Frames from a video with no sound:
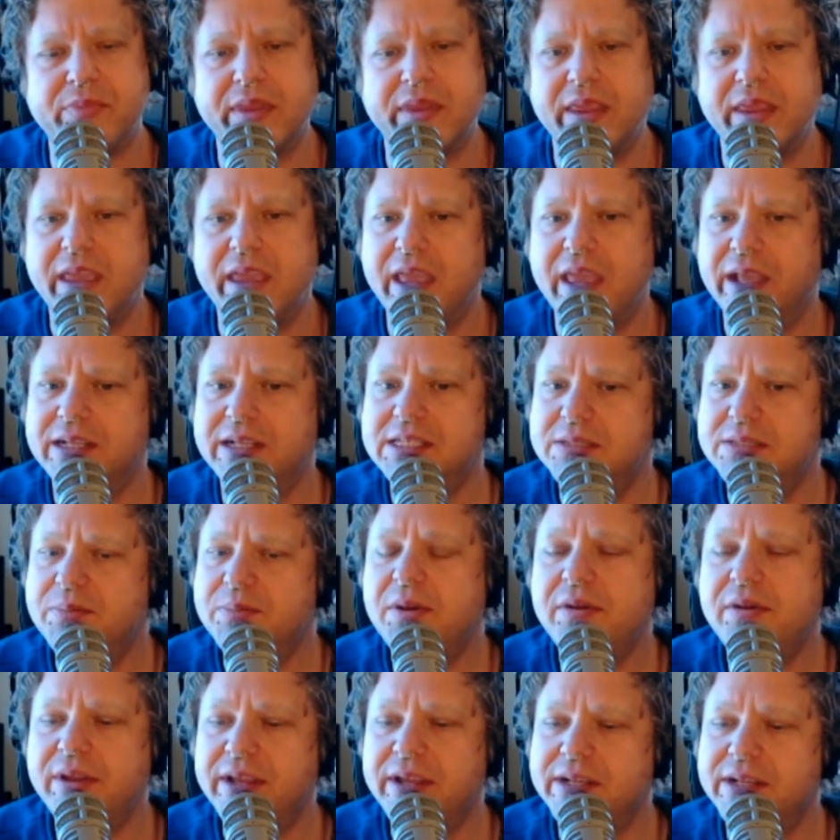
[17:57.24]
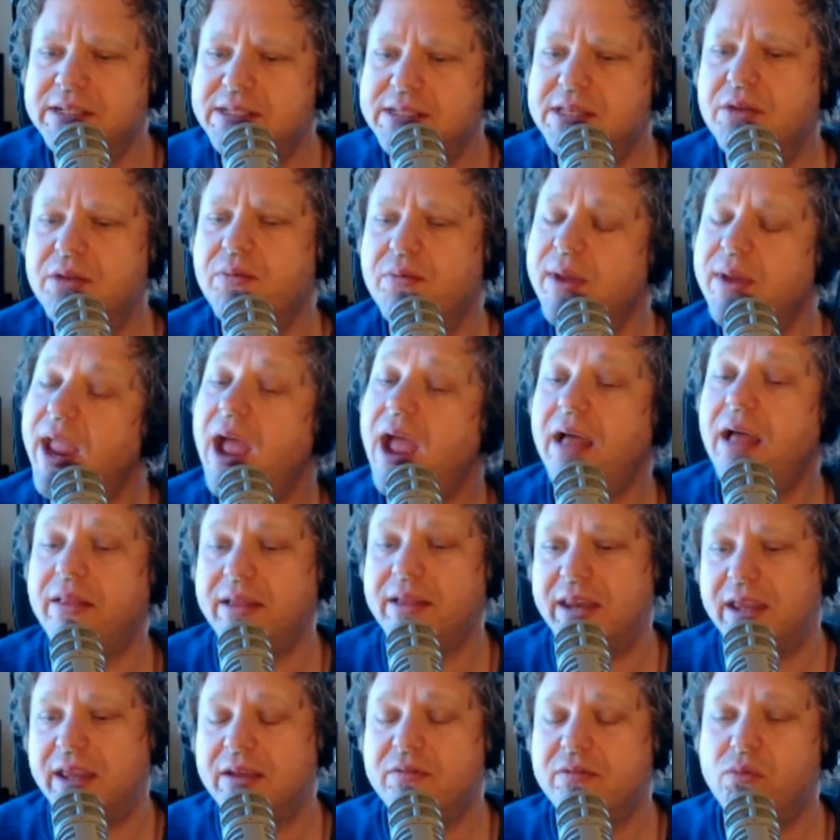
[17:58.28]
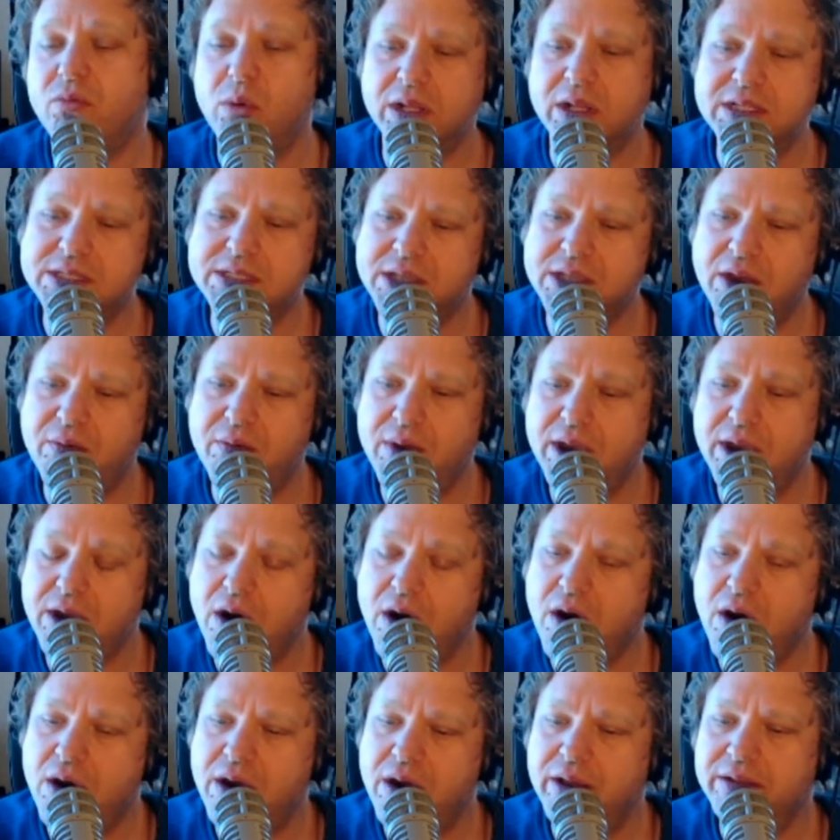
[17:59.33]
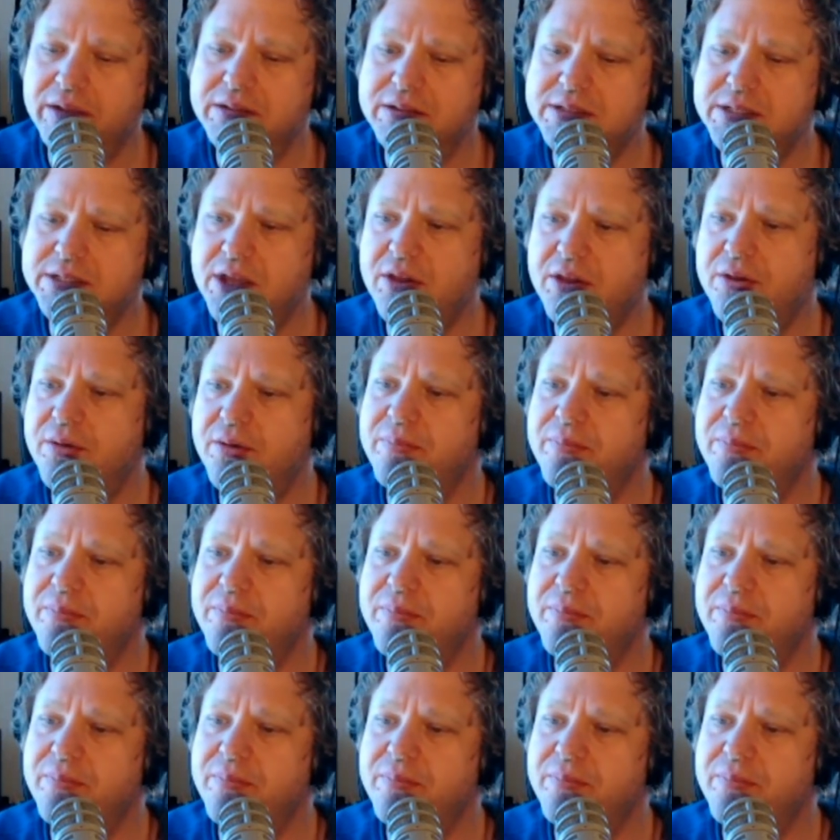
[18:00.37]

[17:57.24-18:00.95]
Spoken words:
experienced the reality of what's going on. So